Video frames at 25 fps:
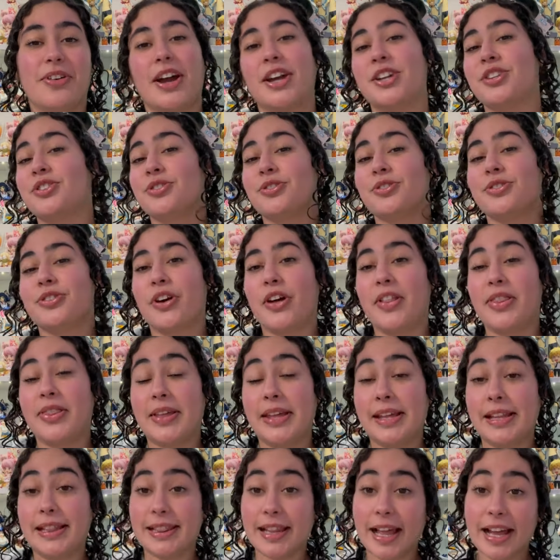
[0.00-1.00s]
I turned on
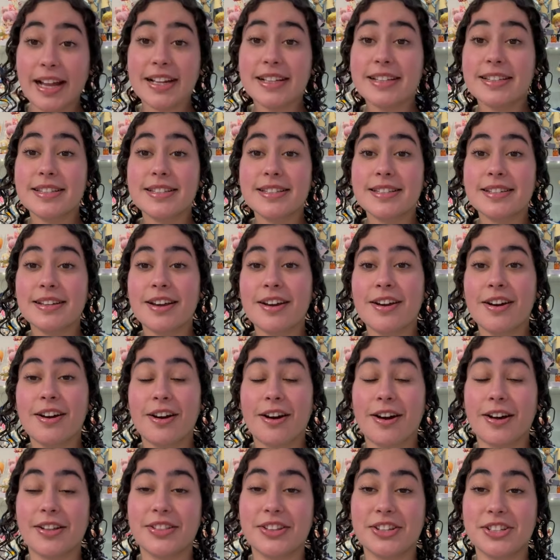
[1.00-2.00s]
the lights
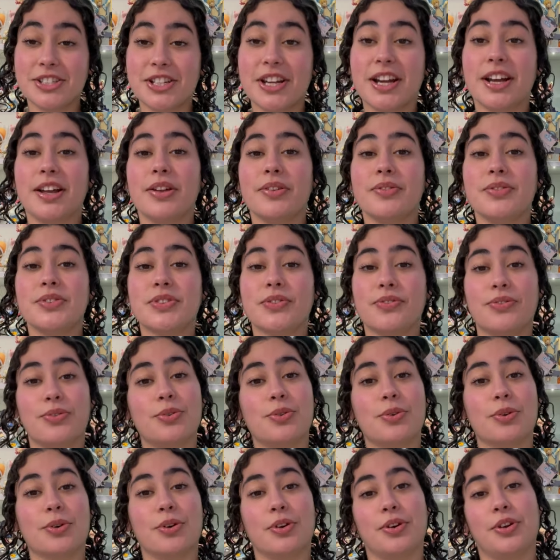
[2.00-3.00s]
on the shelves
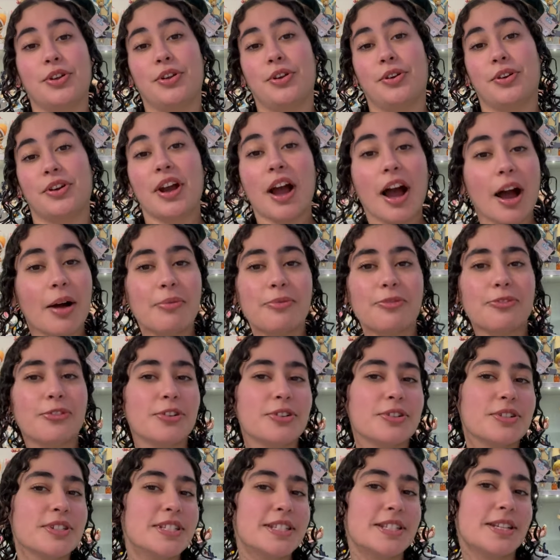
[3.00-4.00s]
for your
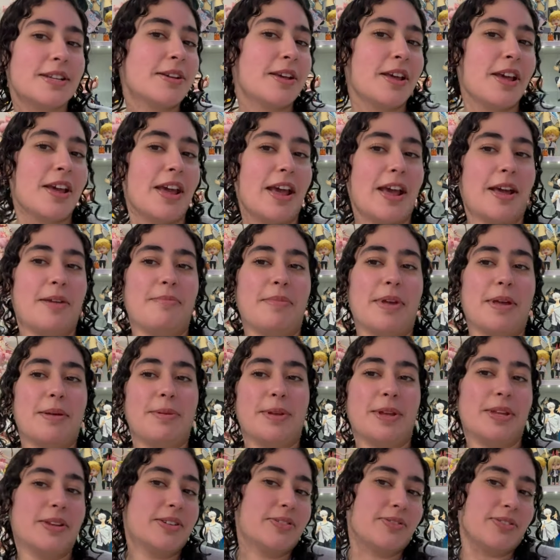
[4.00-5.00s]
comfort and
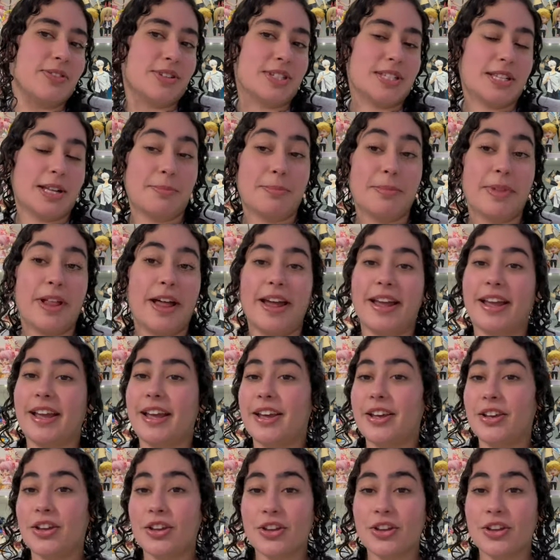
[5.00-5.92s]
maybe for some like